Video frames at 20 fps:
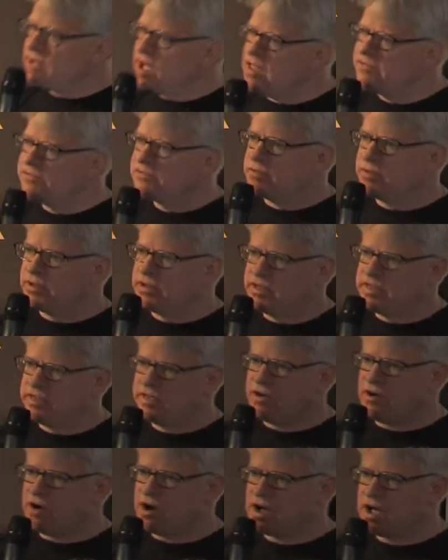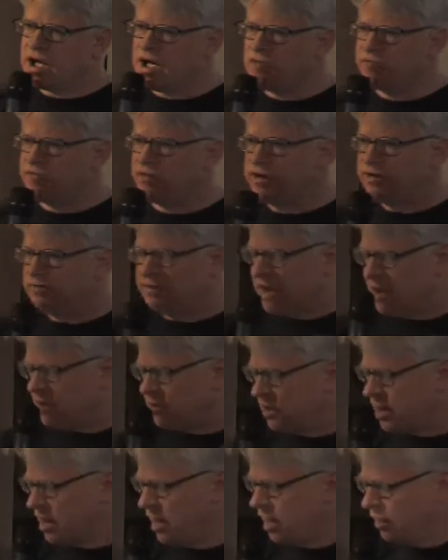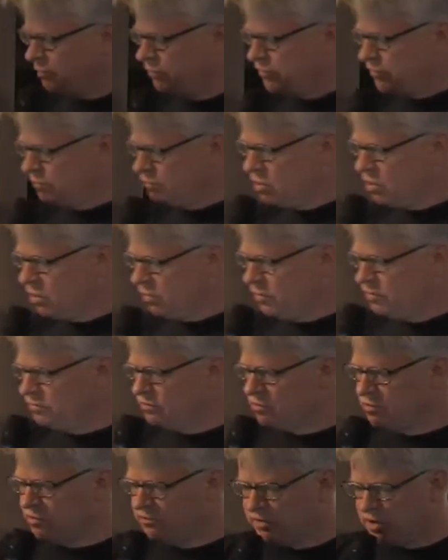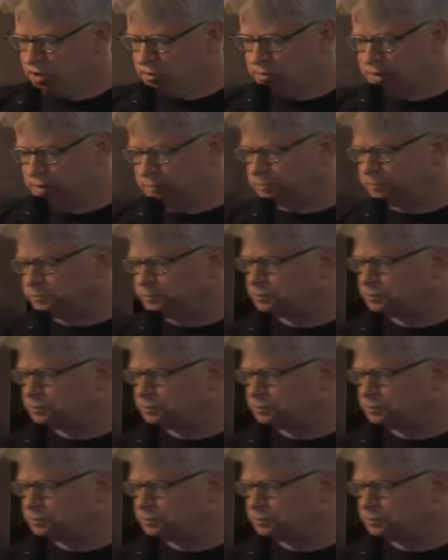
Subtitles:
consequently, the archive needs our help to pull the doors open.